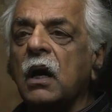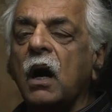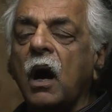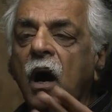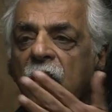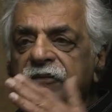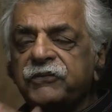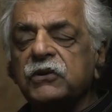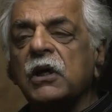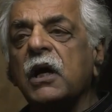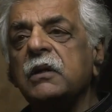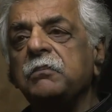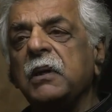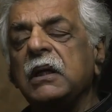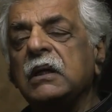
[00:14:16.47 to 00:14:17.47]
After
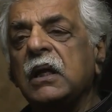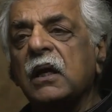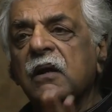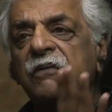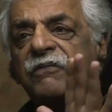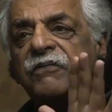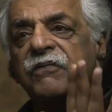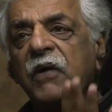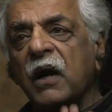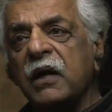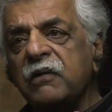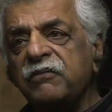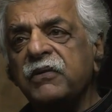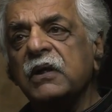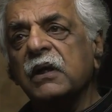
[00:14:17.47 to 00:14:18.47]
I'd been here
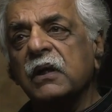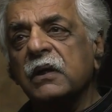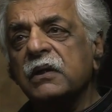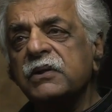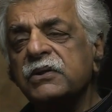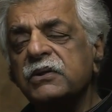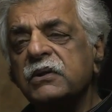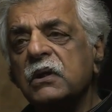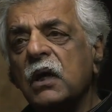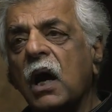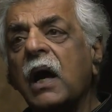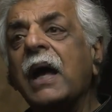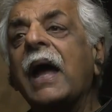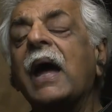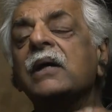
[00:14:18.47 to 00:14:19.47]
5 years,
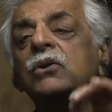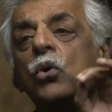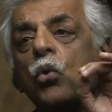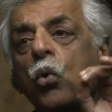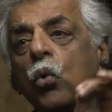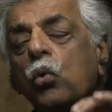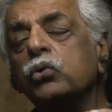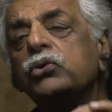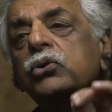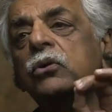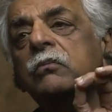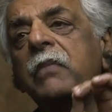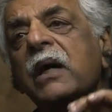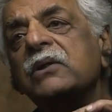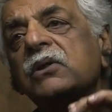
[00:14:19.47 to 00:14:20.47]
I had
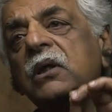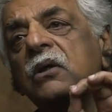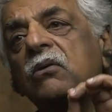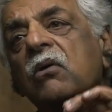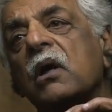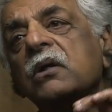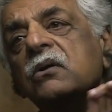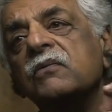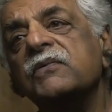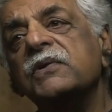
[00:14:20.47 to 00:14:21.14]
automatic right of